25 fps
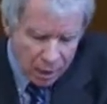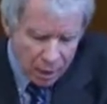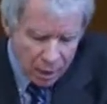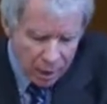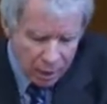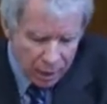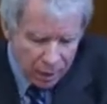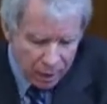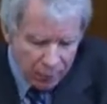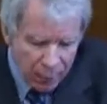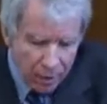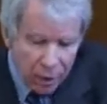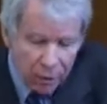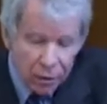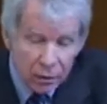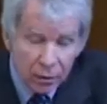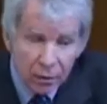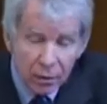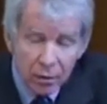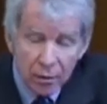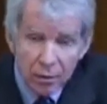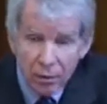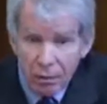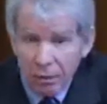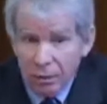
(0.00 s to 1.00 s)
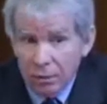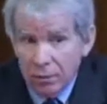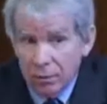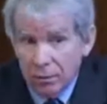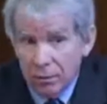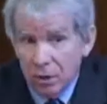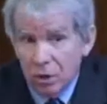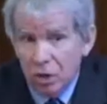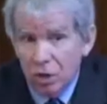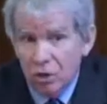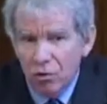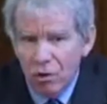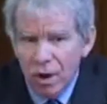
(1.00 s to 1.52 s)

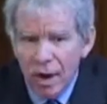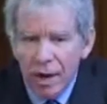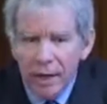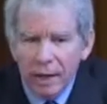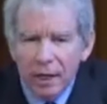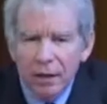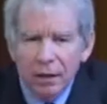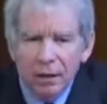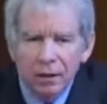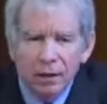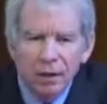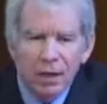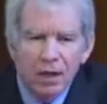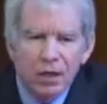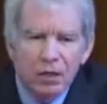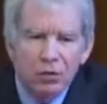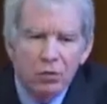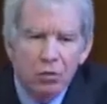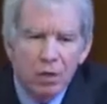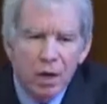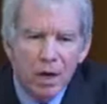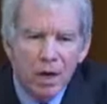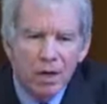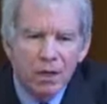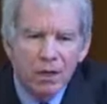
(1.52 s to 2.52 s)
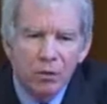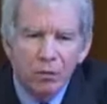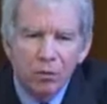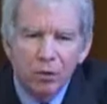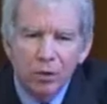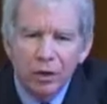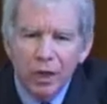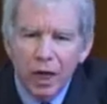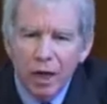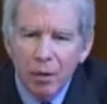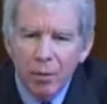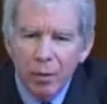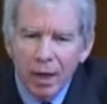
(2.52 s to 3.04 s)
The trick is where to
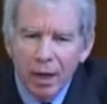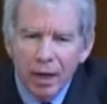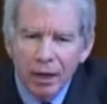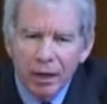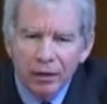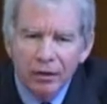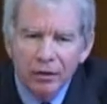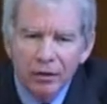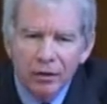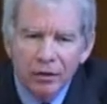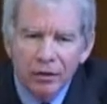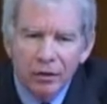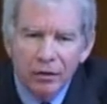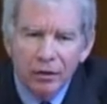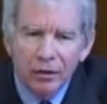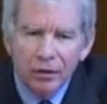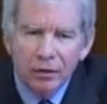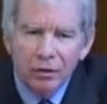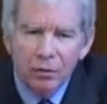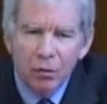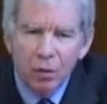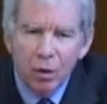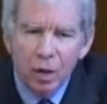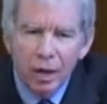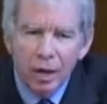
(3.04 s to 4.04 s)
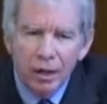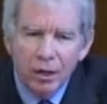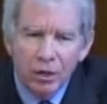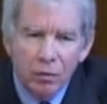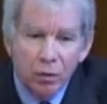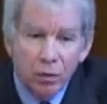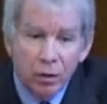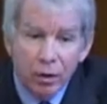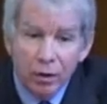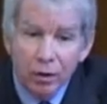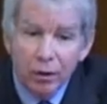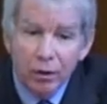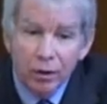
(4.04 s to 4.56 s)
put that balance, where to
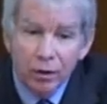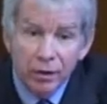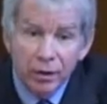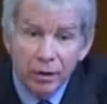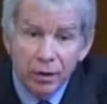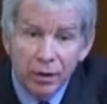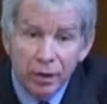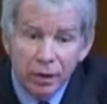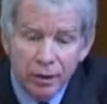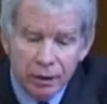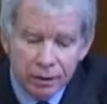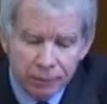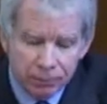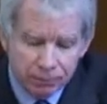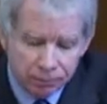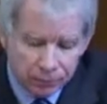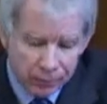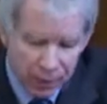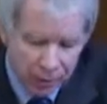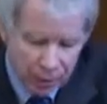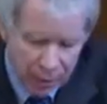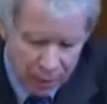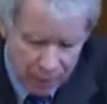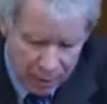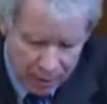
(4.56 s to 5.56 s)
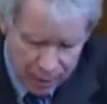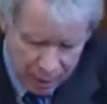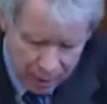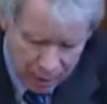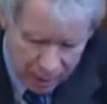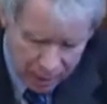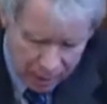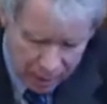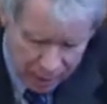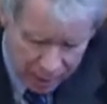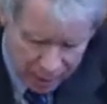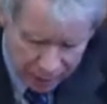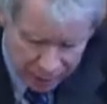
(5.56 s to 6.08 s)
prioritize.
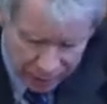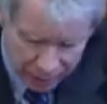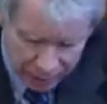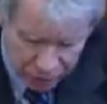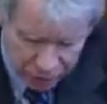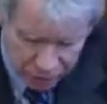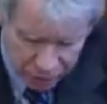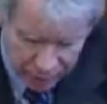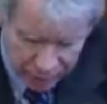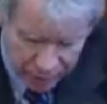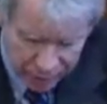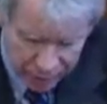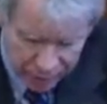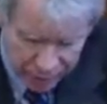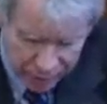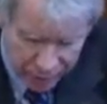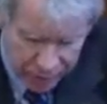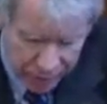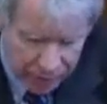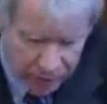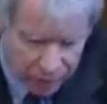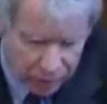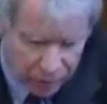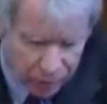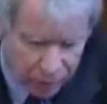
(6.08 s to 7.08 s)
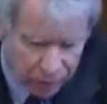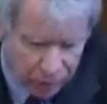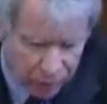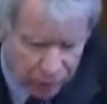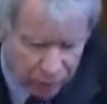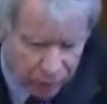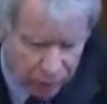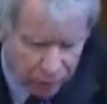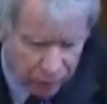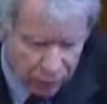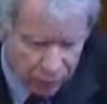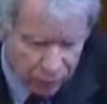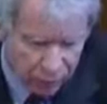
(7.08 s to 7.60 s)
And that's really the essence
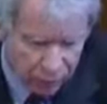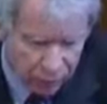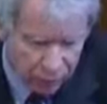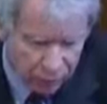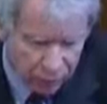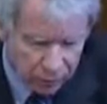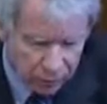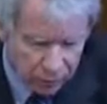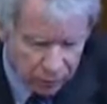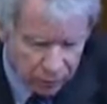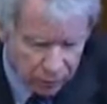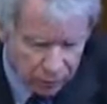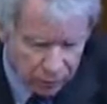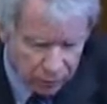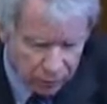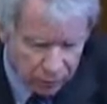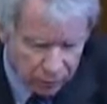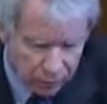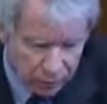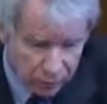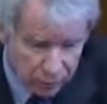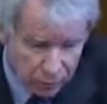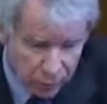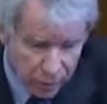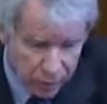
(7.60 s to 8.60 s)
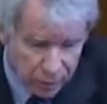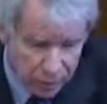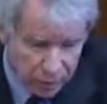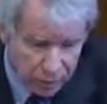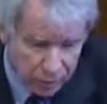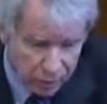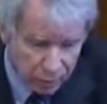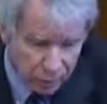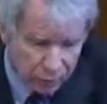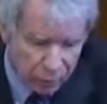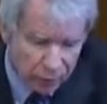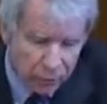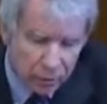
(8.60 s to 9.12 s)
of the rest
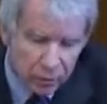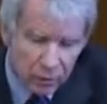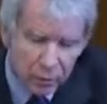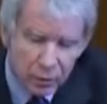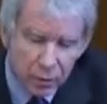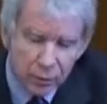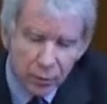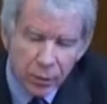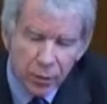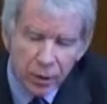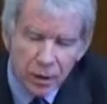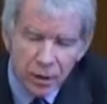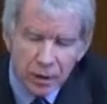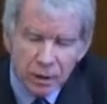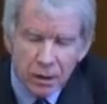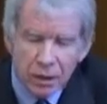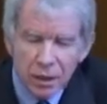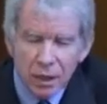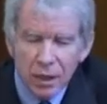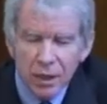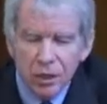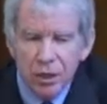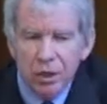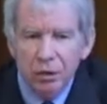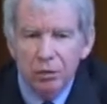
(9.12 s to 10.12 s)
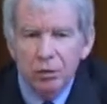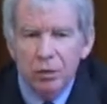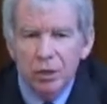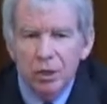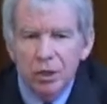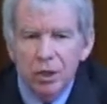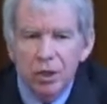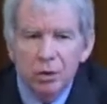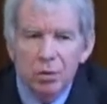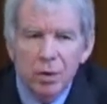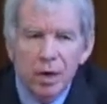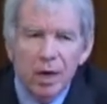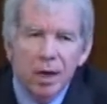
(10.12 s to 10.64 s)
of the presentation, which
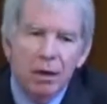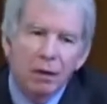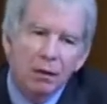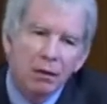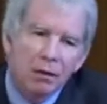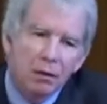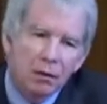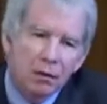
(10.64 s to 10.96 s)
is about,